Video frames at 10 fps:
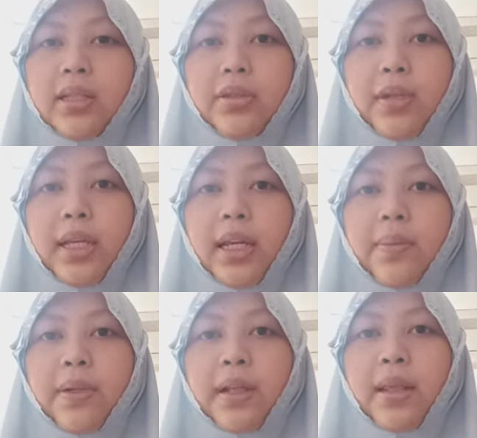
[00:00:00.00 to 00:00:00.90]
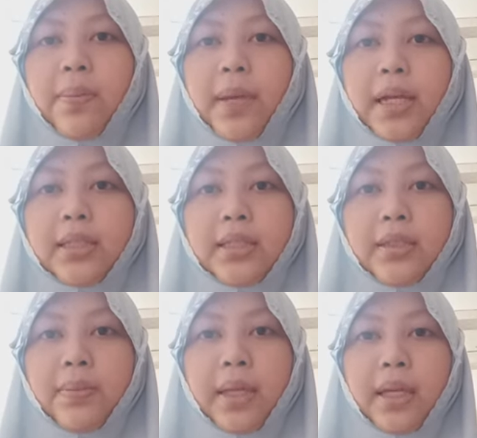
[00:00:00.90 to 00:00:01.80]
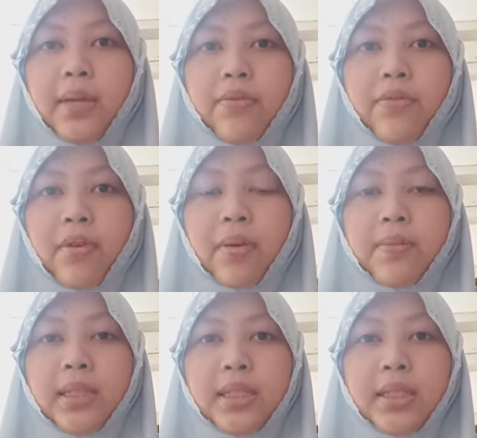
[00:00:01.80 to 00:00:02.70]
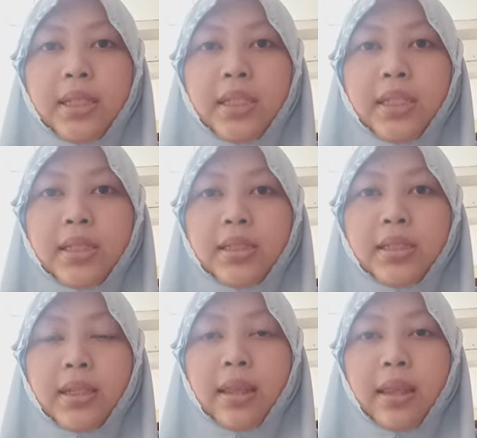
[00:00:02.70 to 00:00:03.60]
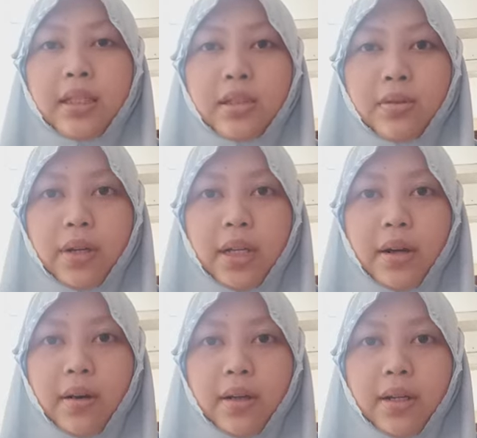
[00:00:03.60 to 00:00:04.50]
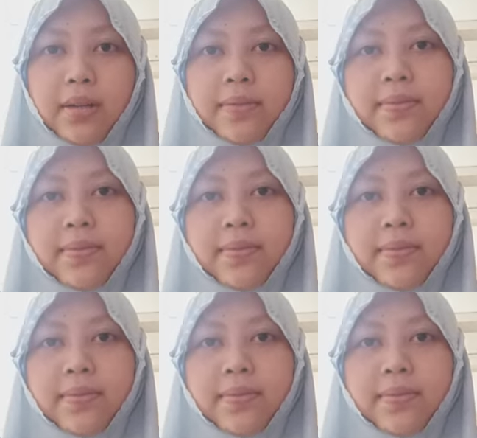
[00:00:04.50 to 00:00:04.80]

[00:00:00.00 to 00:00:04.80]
to enable the banks to make informed decisions in this regard.